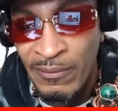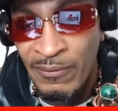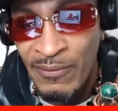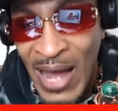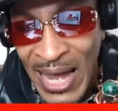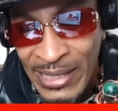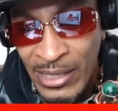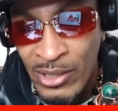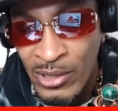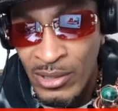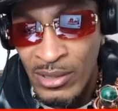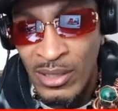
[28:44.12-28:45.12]

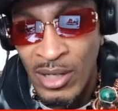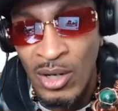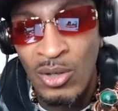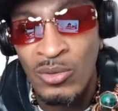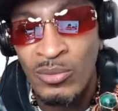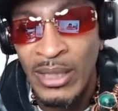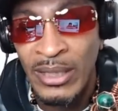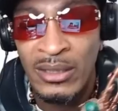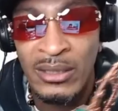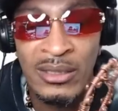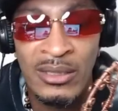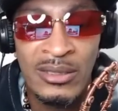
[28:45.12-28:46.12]
Fire. Oh my
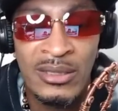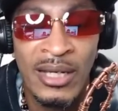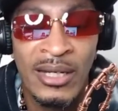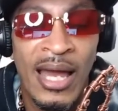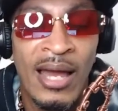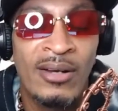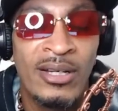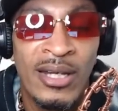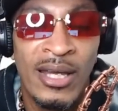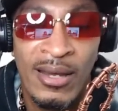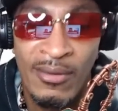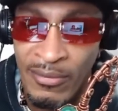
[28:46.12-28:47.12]
goodness. And how can
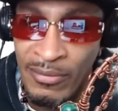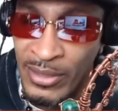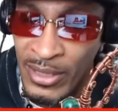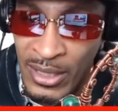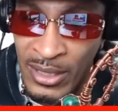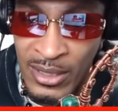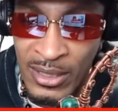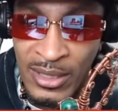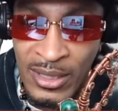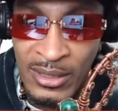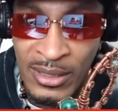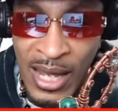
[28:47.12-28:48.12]
I ever forget
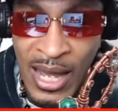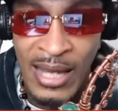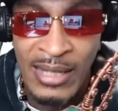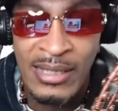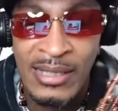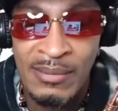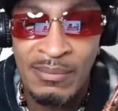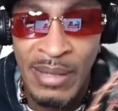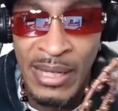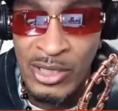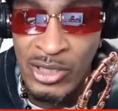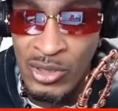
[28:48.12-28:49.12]
the Hakeem
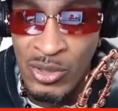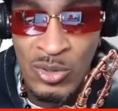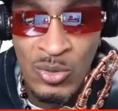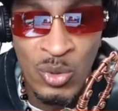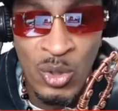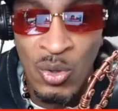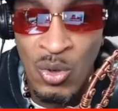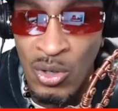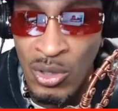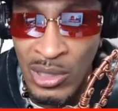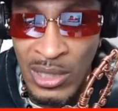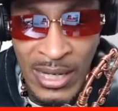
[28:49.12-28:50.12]
Bey shows were all
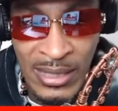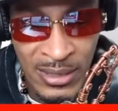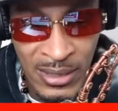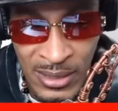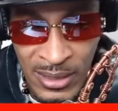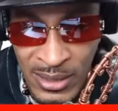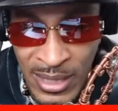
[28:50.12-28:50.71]
classics.